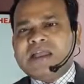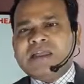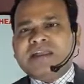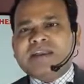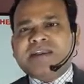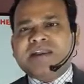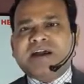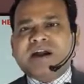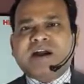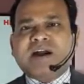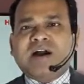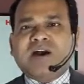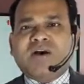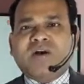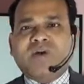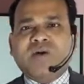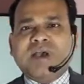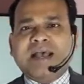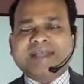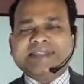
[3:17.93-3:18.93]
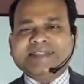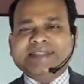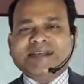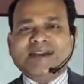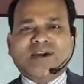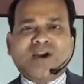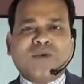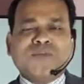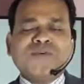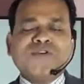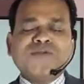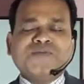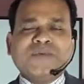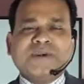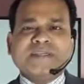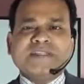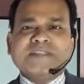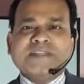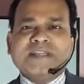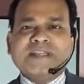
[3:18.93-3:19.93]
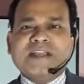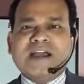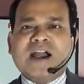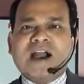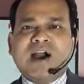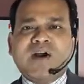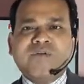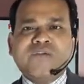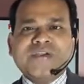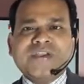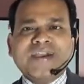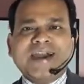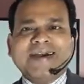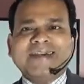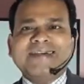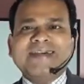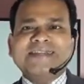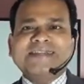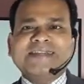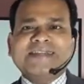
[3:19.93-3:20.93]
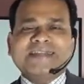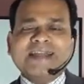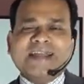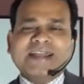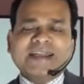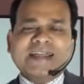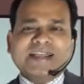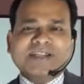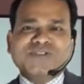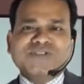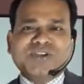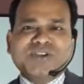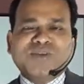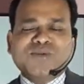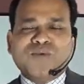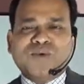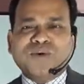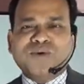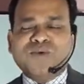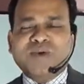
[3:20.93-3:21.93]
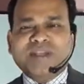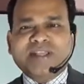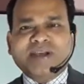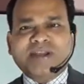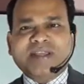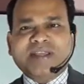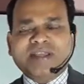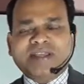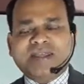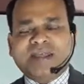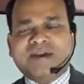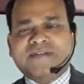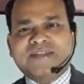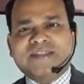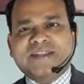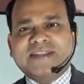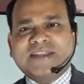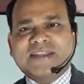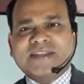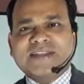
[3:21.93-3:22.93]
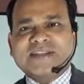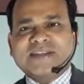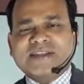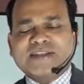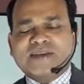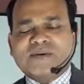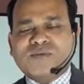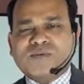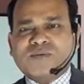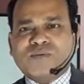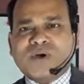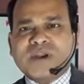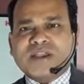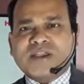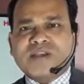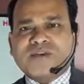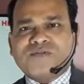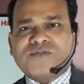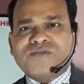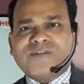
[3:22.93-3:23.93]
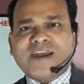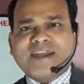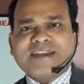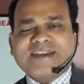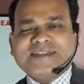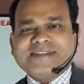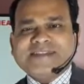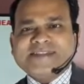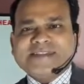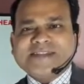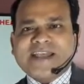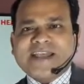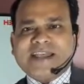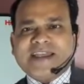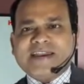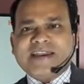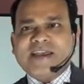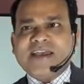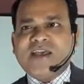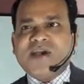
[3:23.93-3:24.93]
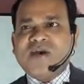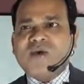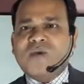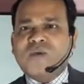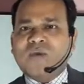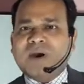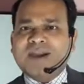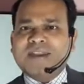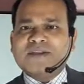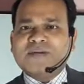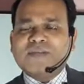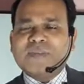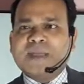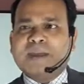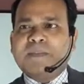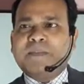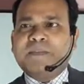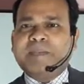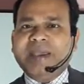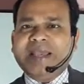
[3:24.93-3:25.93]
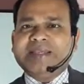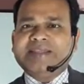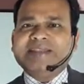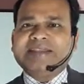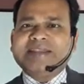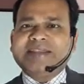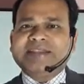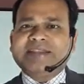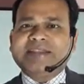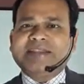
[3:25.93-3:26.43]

Now, as a common person, how we understand actually whether everything is working fine inside? One of the basic